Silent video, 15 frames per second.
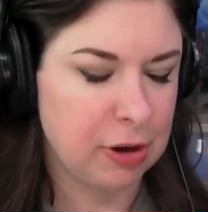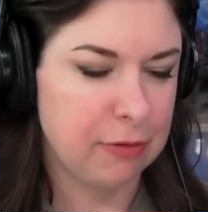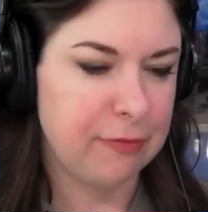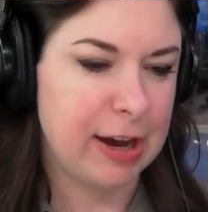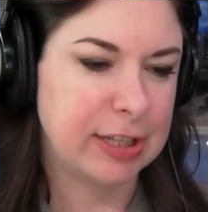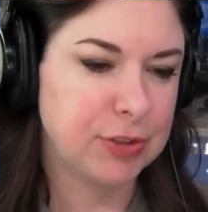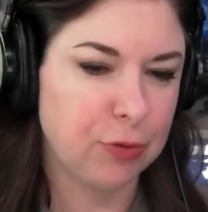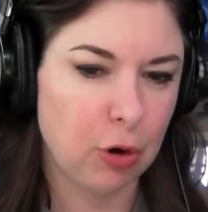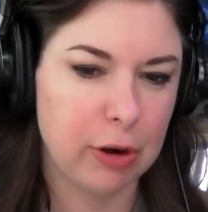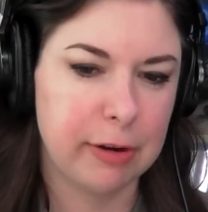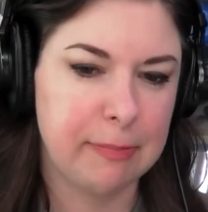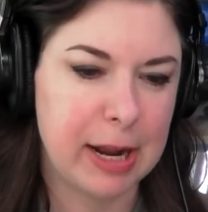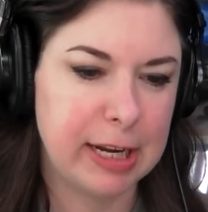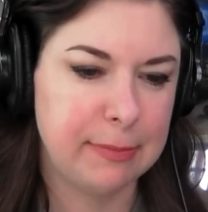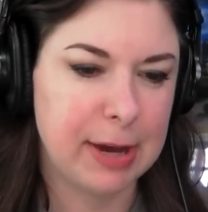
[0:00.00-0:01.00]
you know, fast
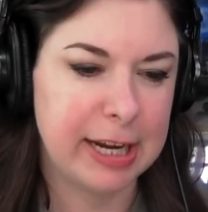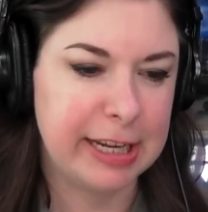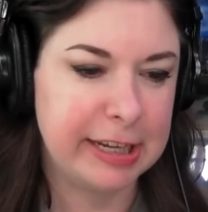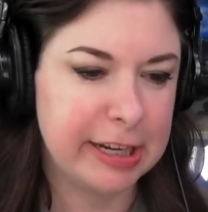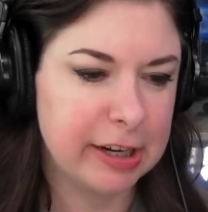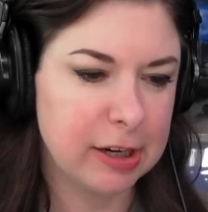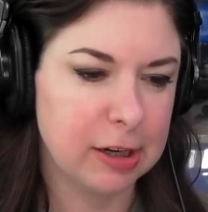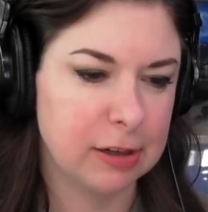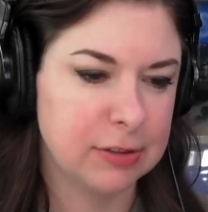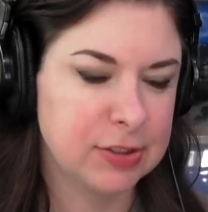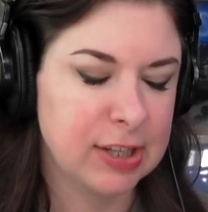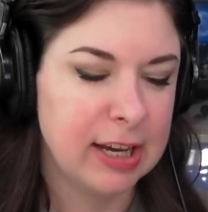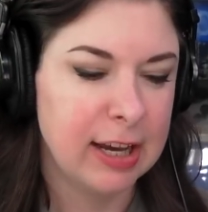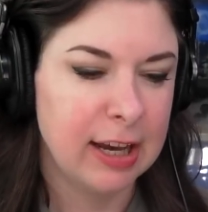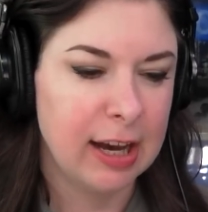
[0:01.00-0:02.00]
forward many, many
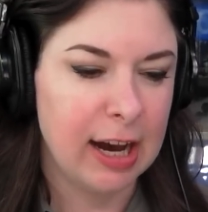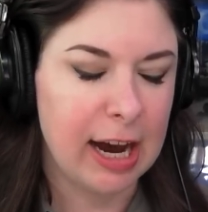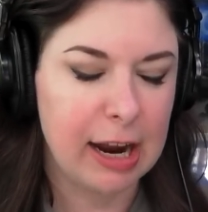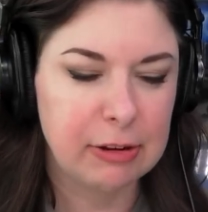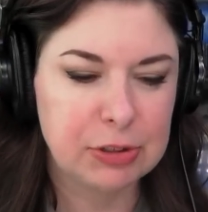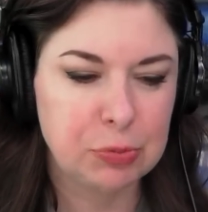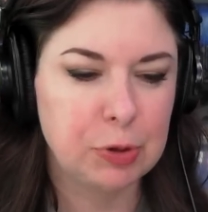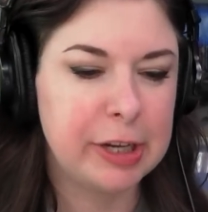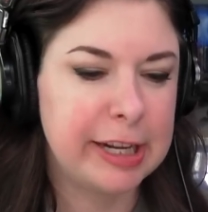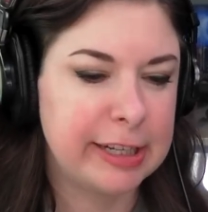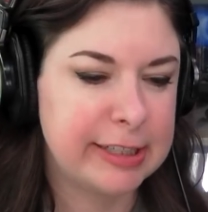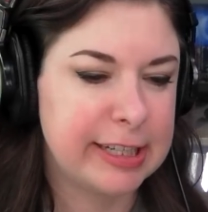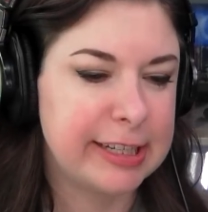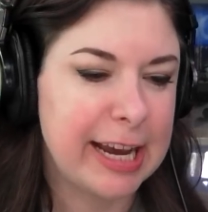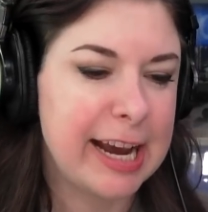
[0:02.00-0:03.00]
years, I was
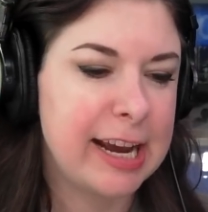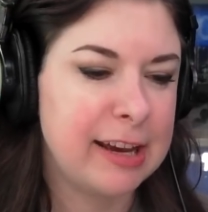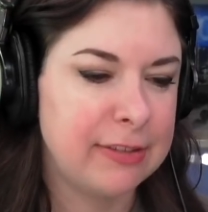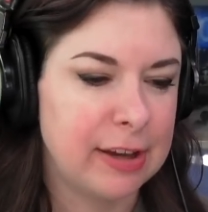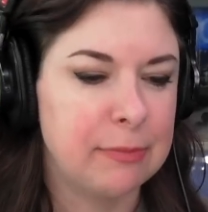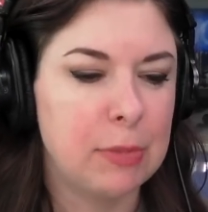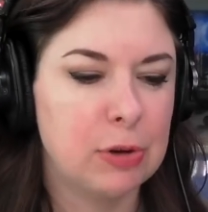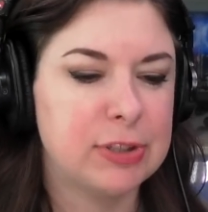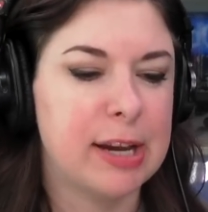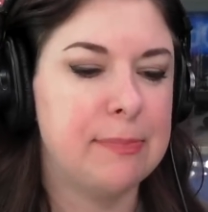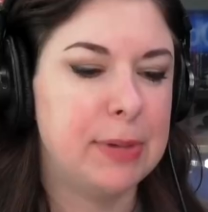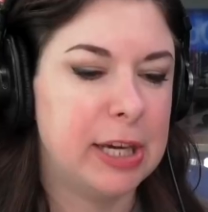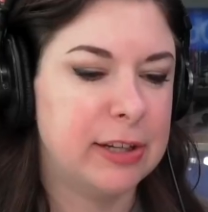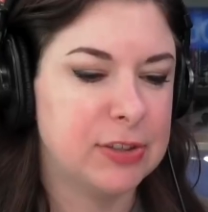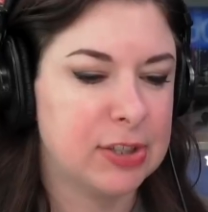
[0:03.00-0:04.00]
reading today that
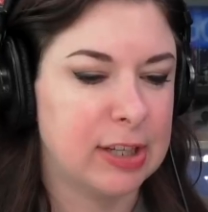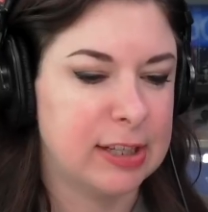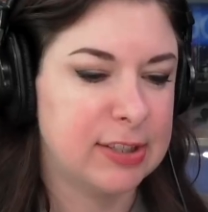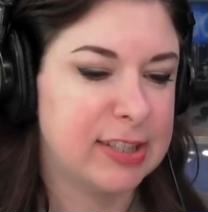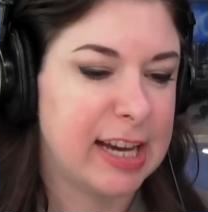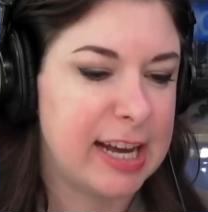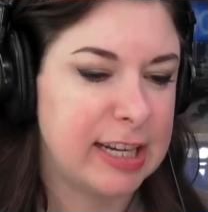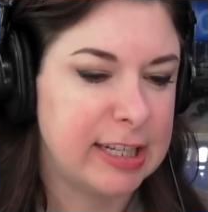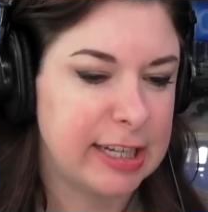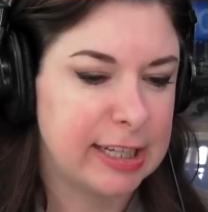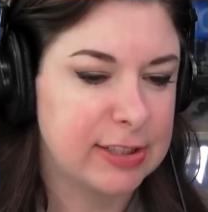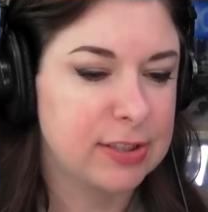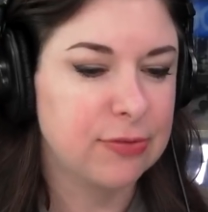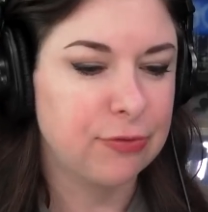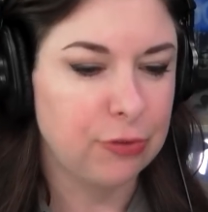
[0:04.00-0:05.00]
Mozambique is going to send
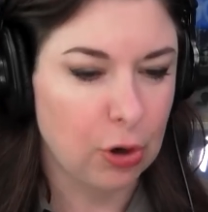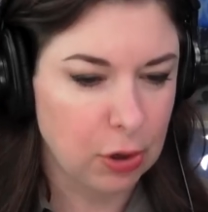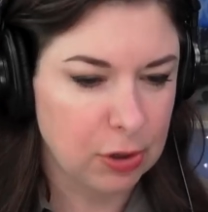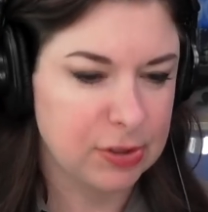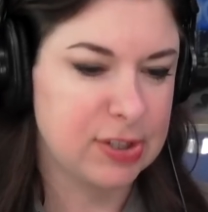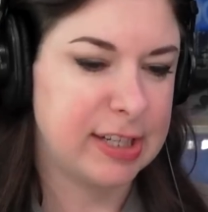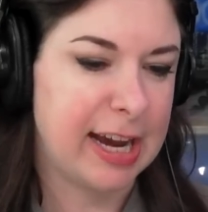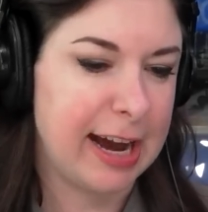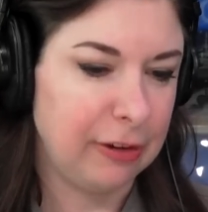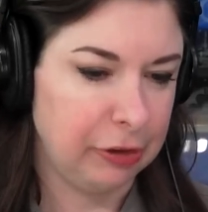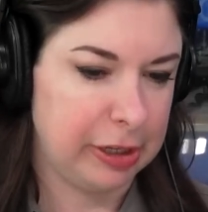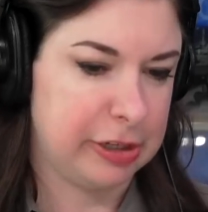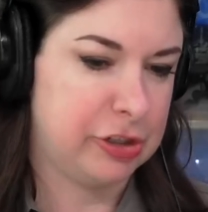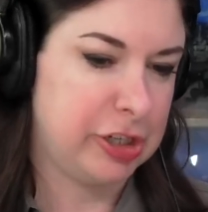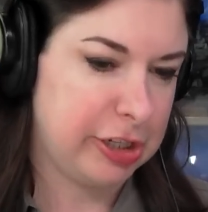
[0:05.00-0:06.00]
its first
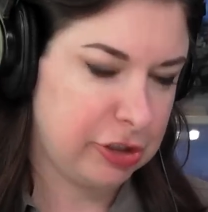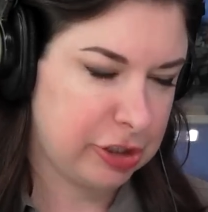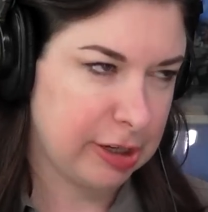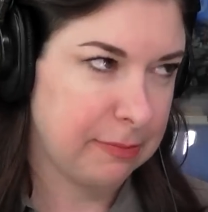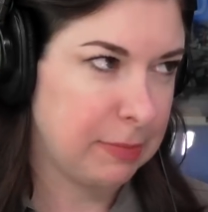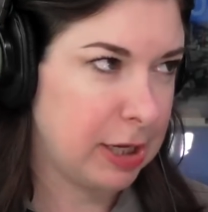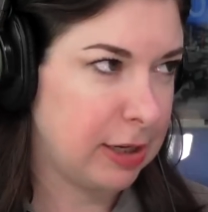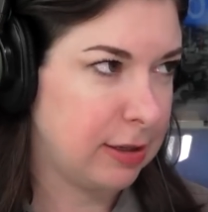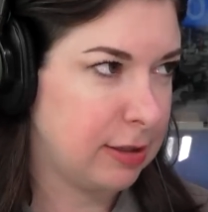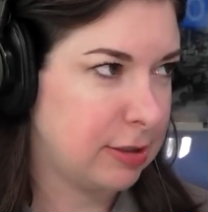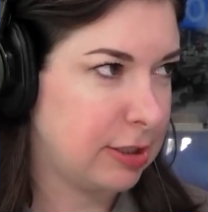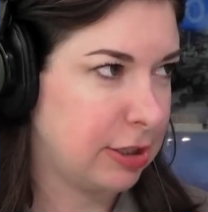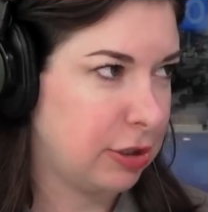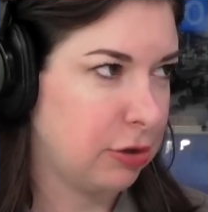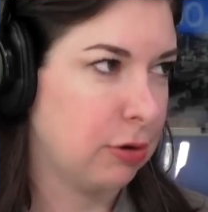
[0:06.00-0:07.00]
LNG shipment
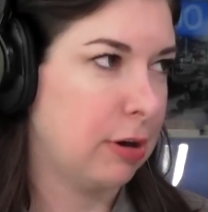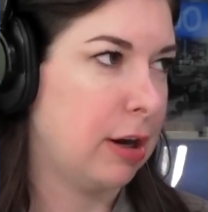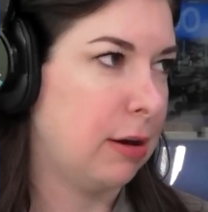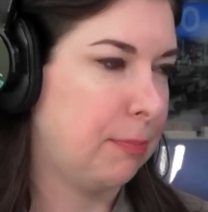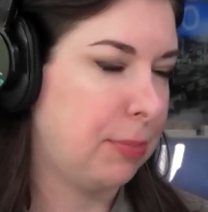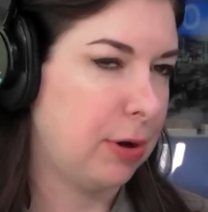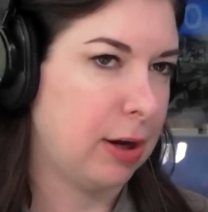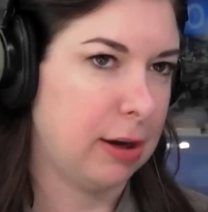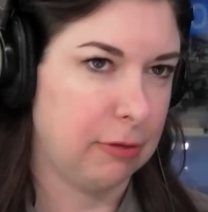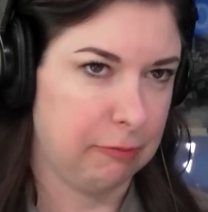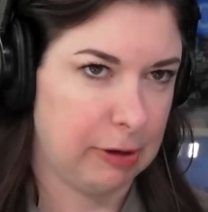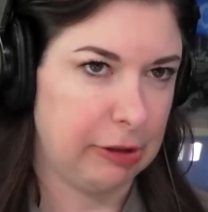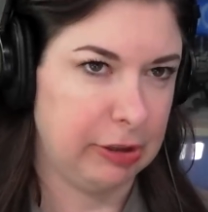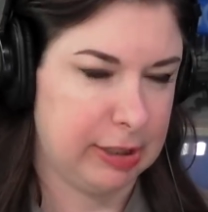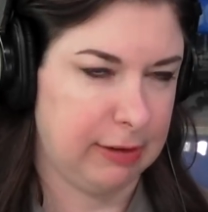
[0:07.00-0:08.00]
to Europe uh,
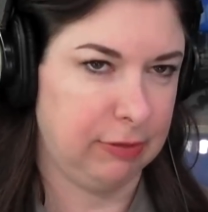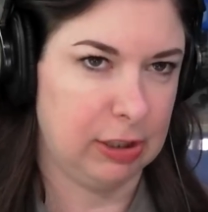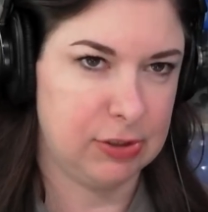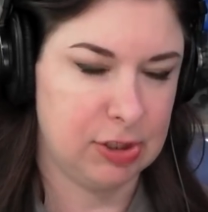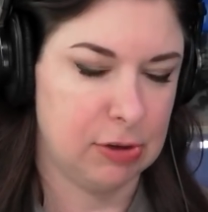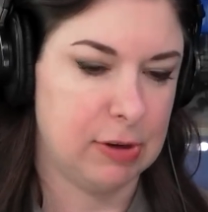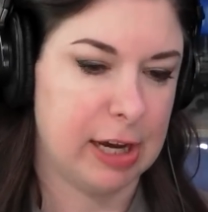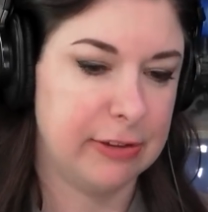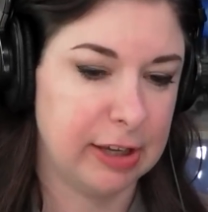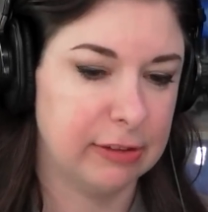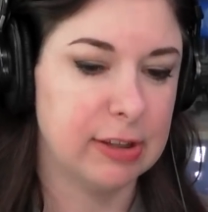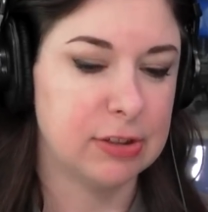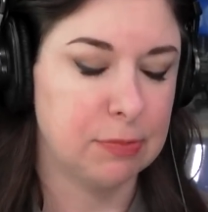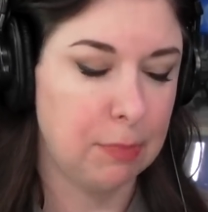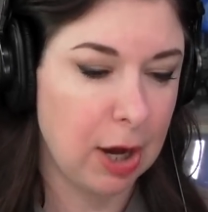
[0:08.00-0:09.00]
relatively soon, I think
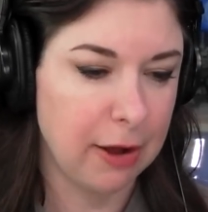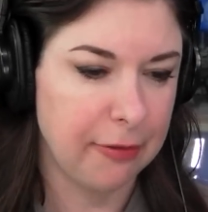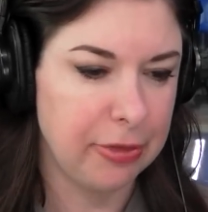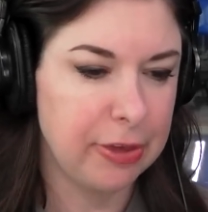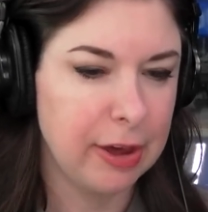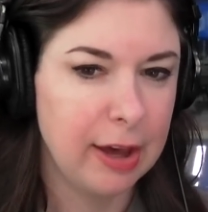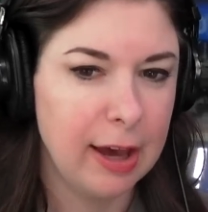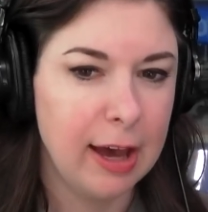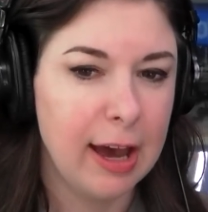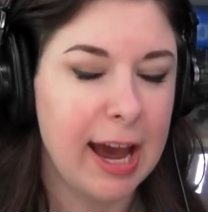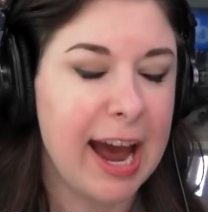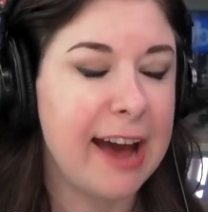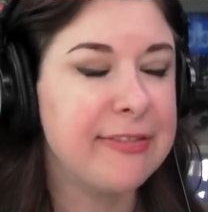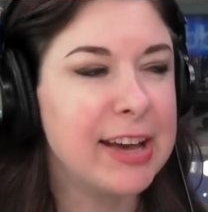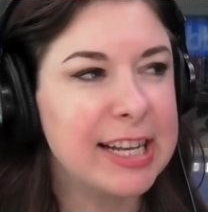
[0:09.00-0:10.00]
this month.
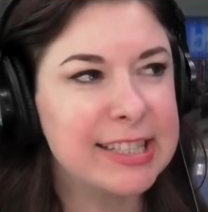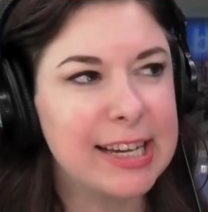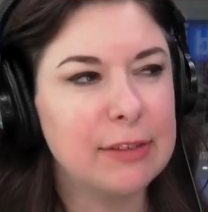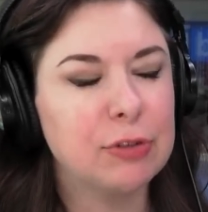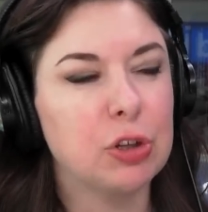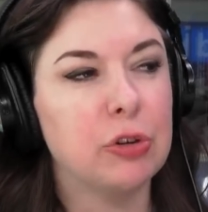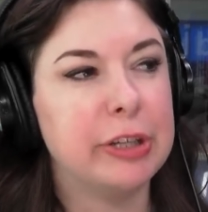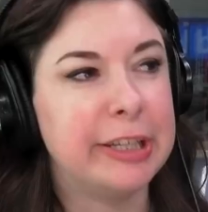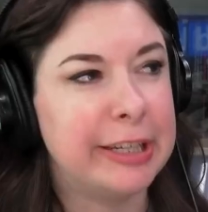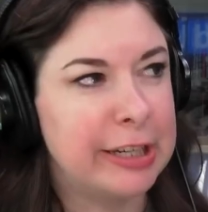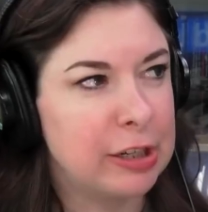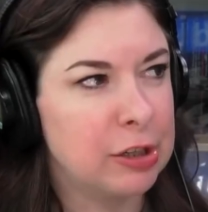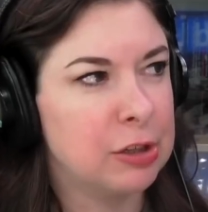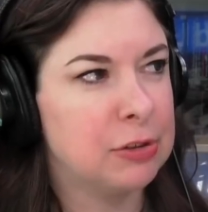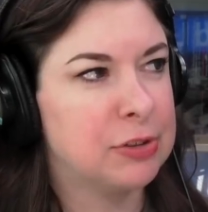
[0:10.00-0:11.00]
And that's after
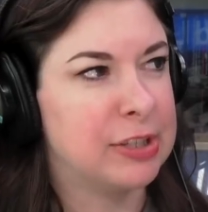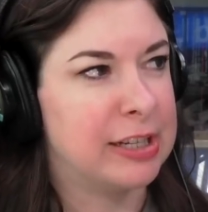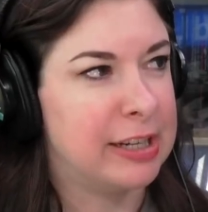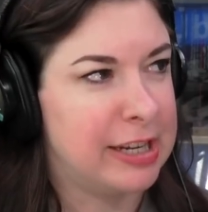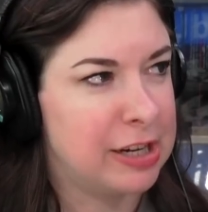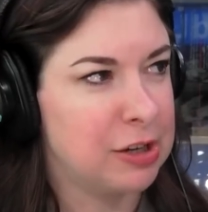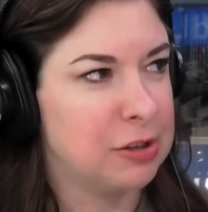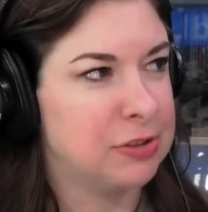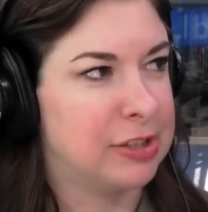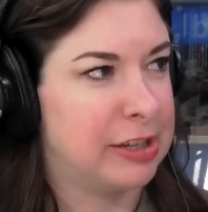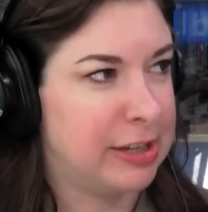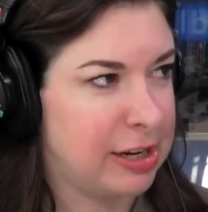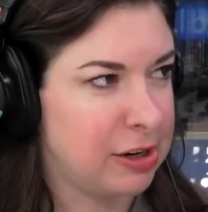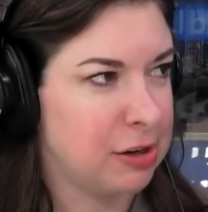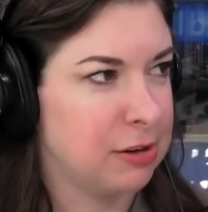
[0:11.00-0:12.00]
years and years
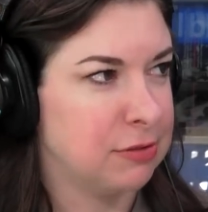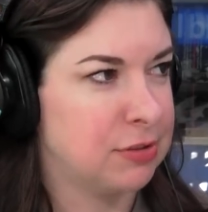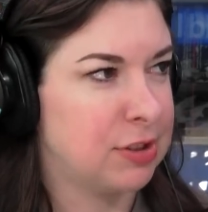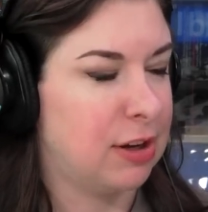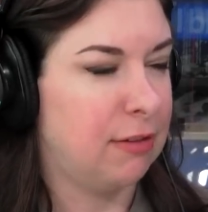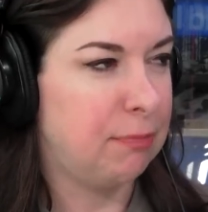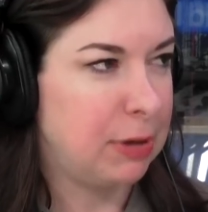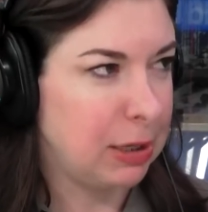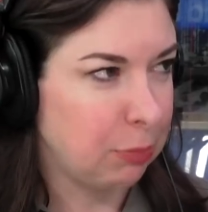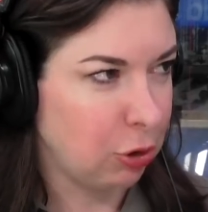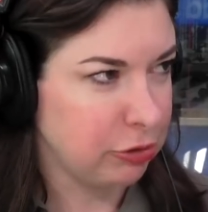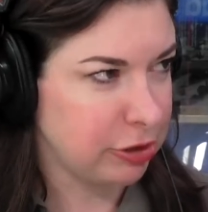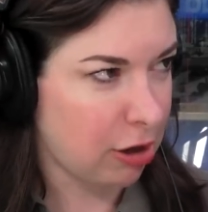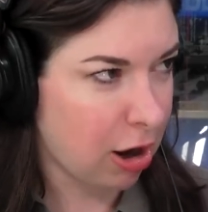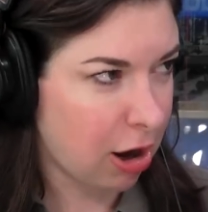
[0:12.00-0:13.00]
and years of
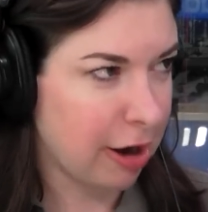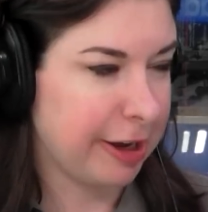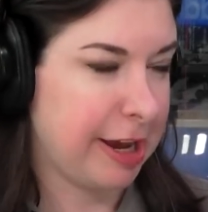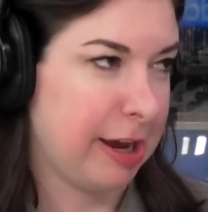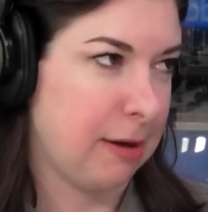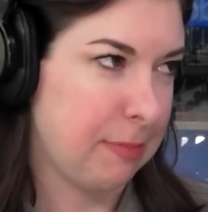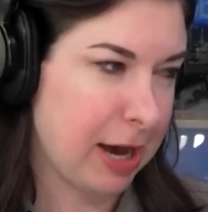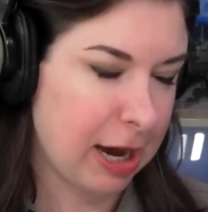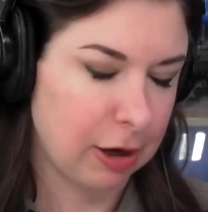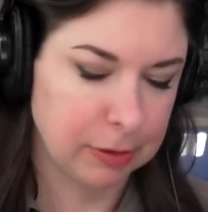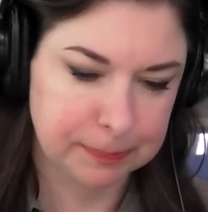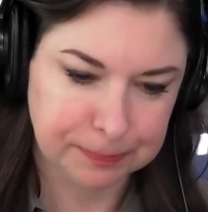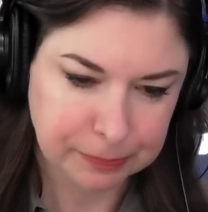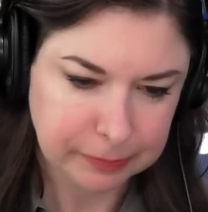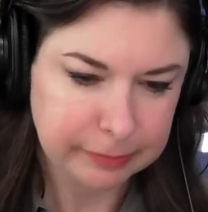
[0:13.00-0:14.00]
people talking
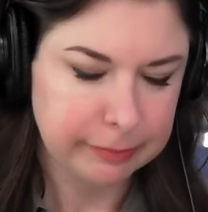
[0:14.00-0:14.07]
about